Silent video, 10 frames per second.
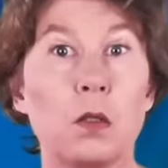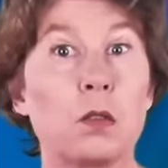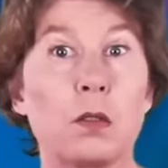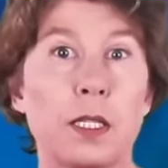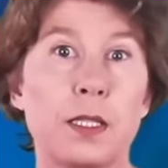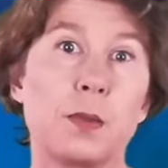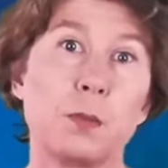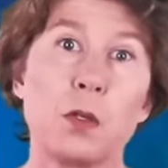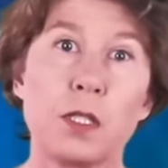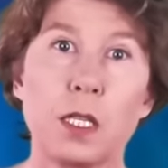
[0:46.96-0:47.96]
All right,
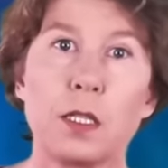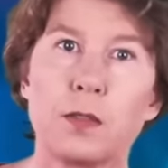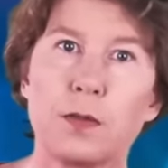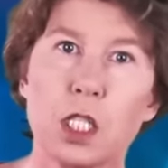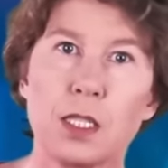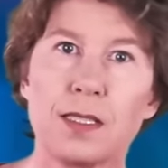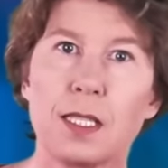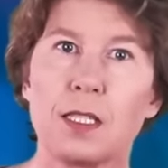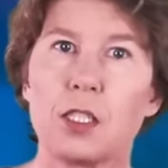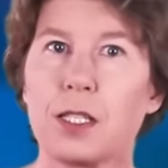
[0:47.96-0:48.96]
most artificial
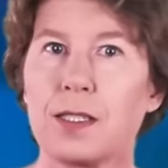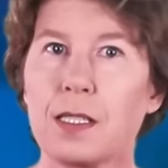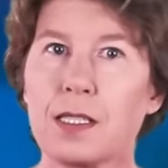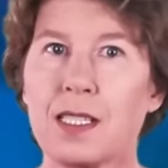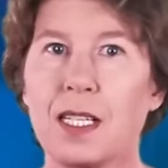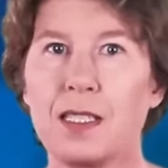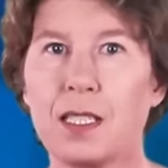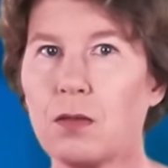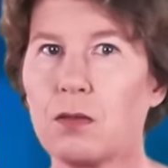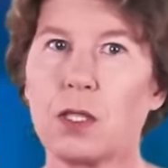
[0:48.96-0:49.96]
intelligences today
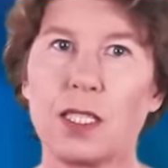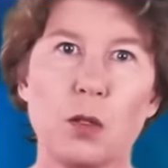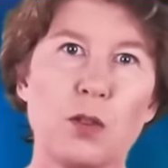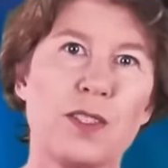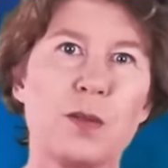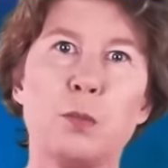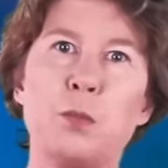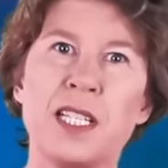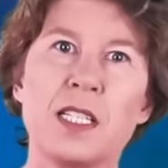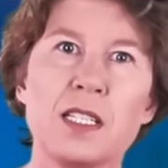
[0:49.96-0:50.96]
don't run on the
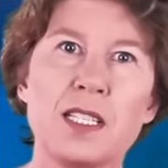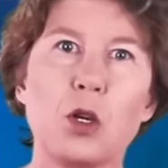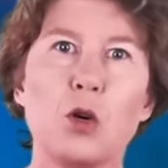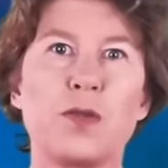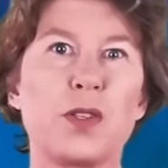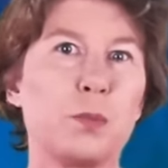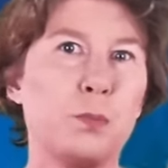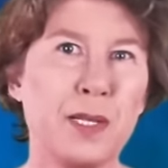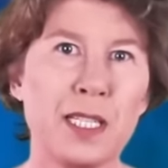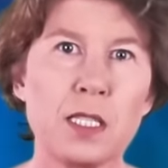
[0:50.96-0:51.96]
biggest of the
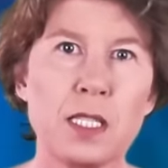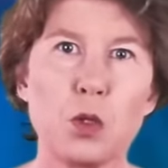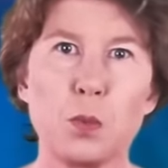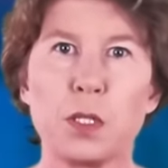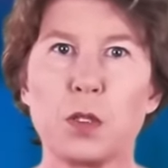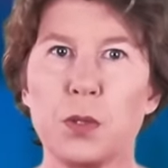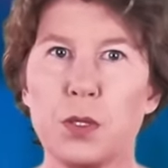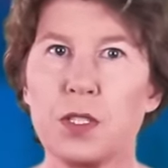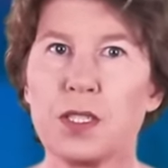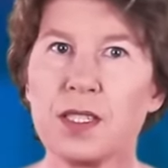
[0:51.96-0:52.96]
big
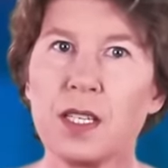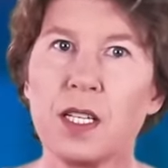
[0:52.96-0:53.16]
supercomputers,